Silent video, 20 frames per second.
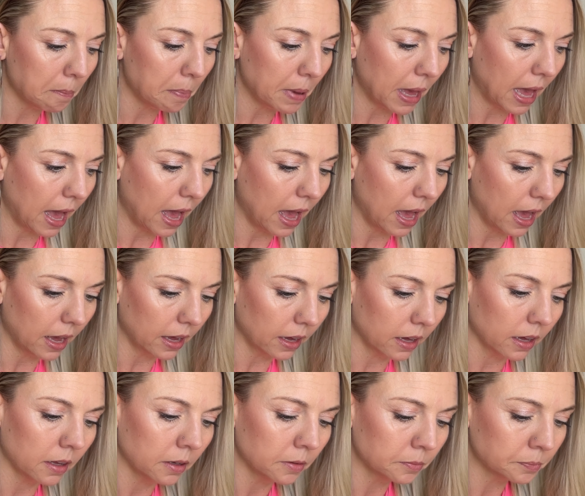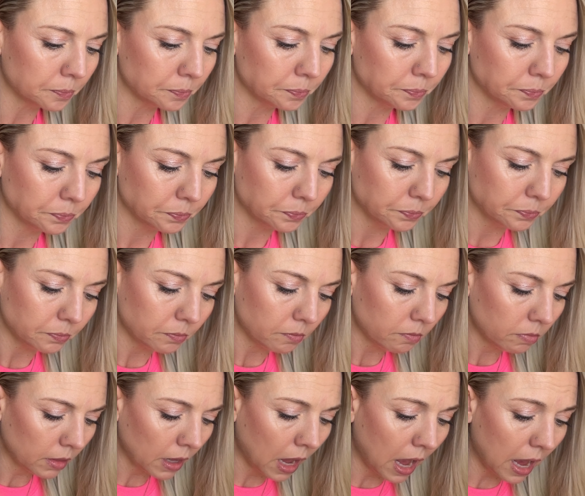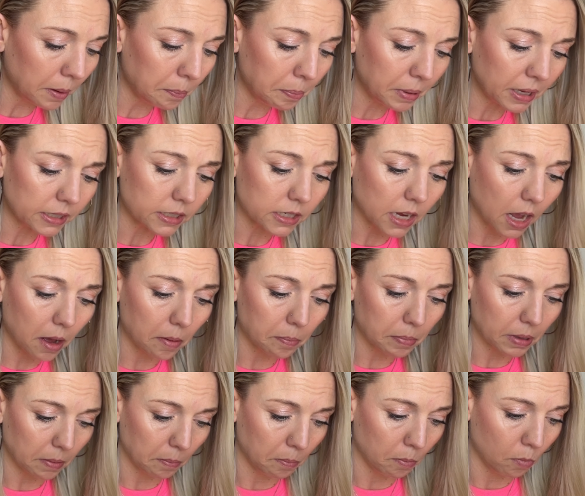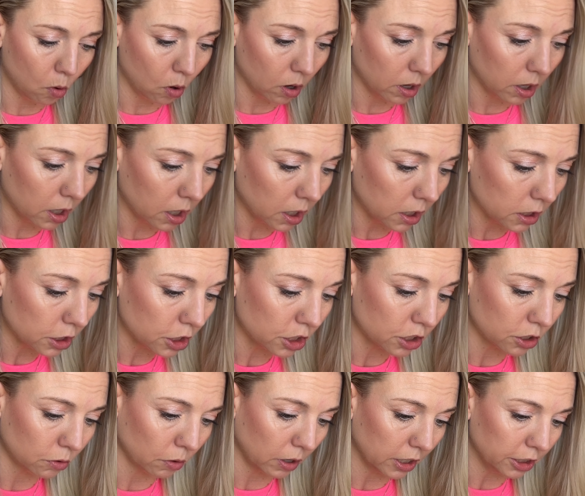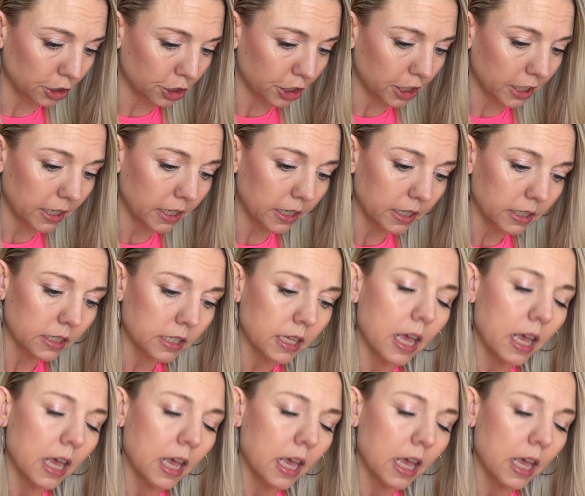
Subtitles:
bag, I picked up more scrunchies,